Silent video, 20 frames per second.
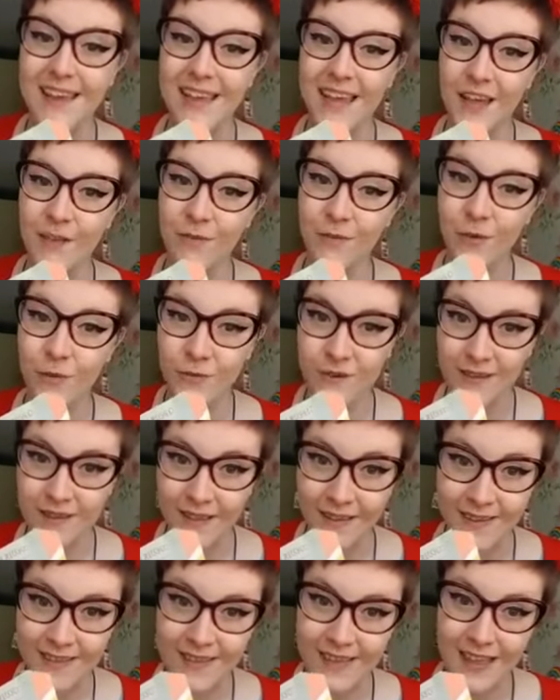if you would
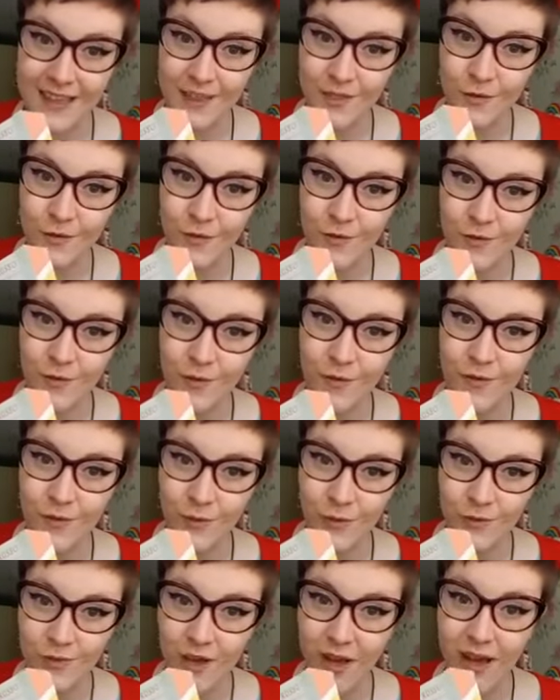like to introduce
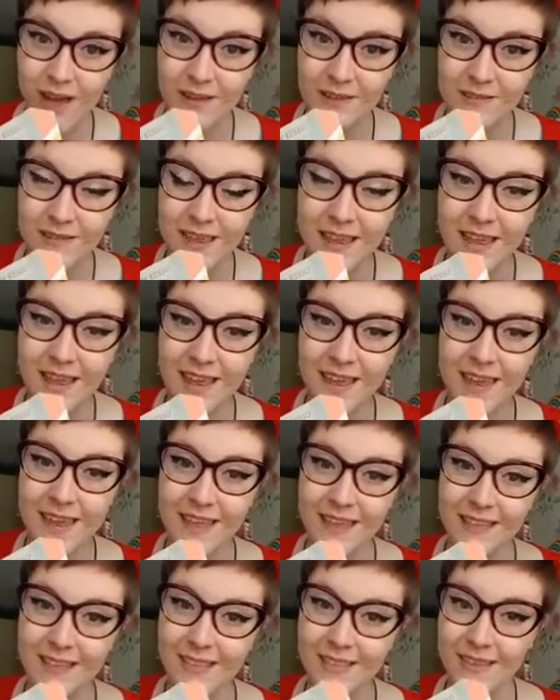your child
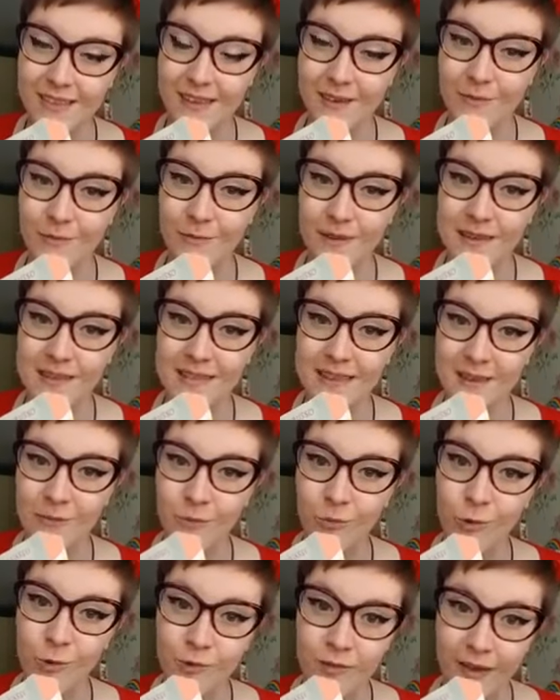into reading
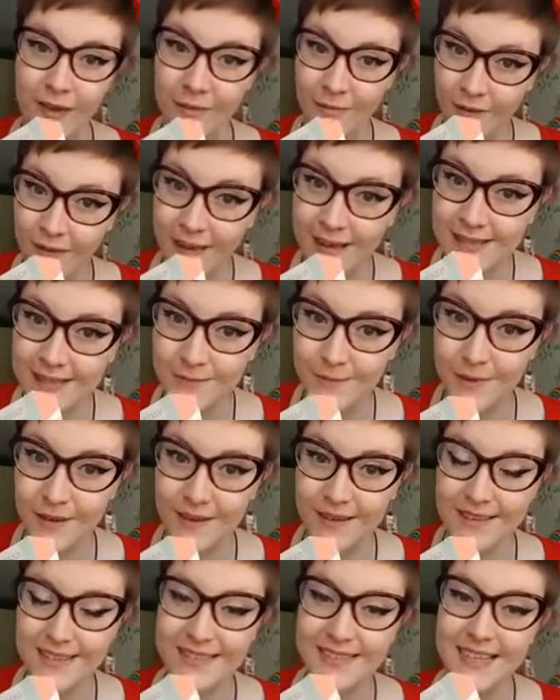more diverse
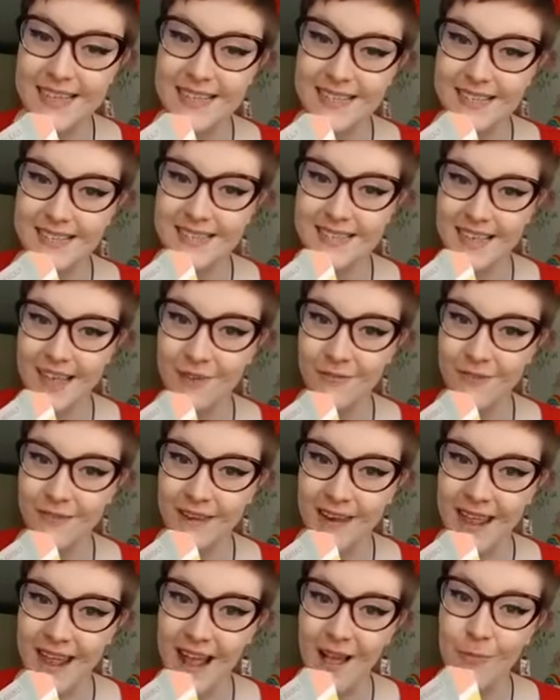books, this is
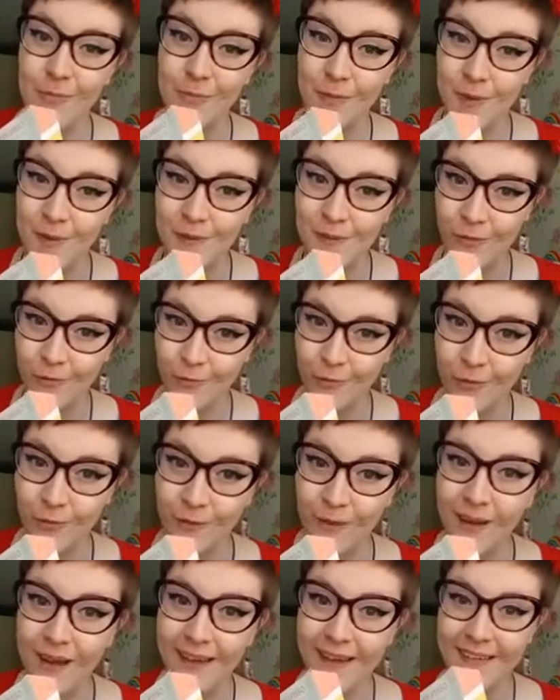definitely a
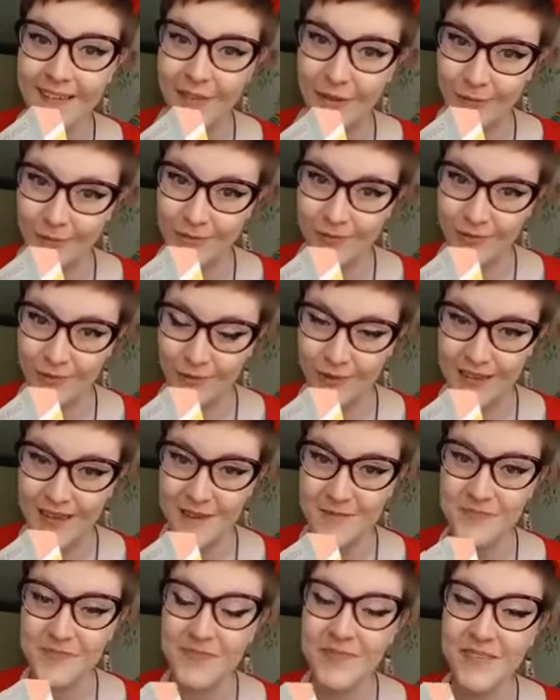beautiful love story.
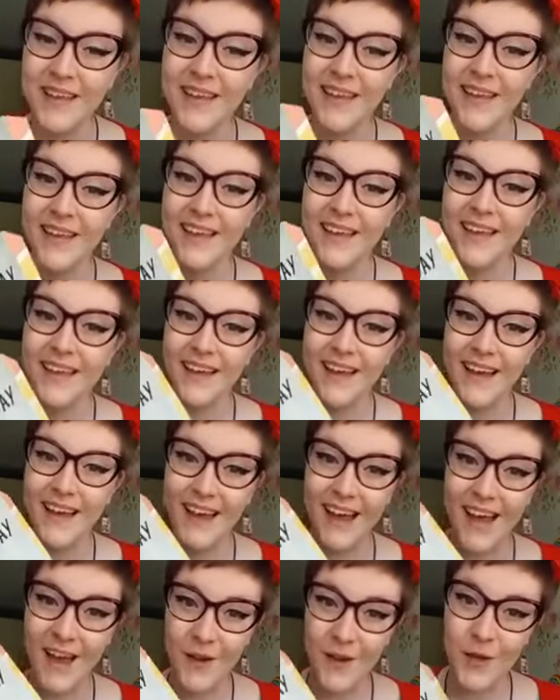
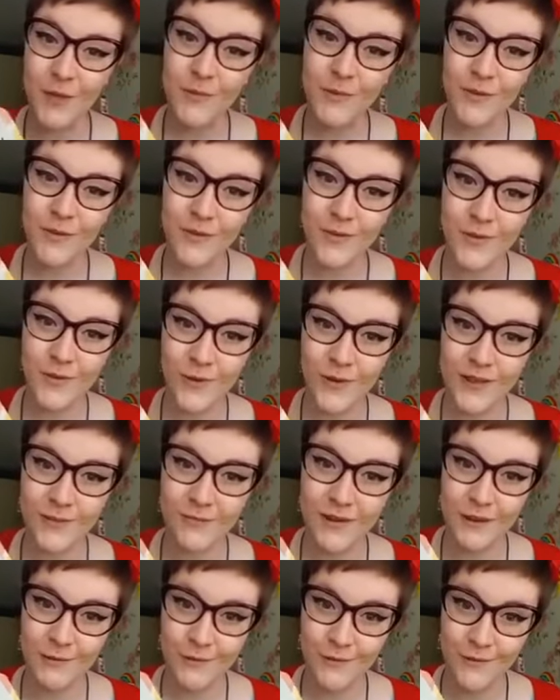I hope you've enjoyed
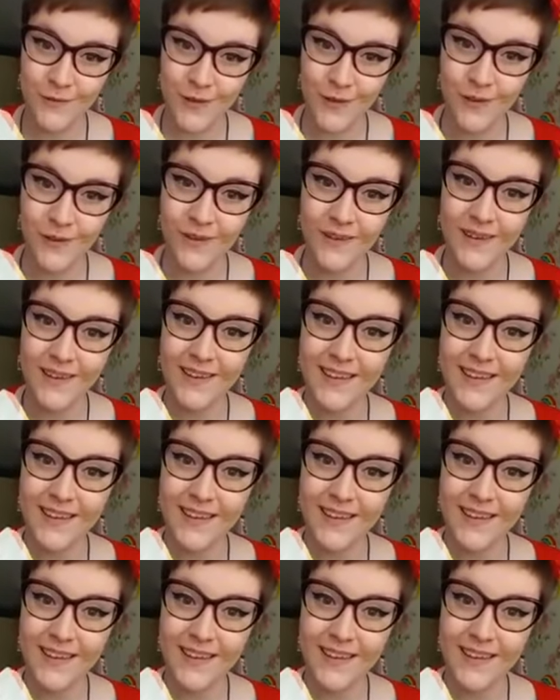my review.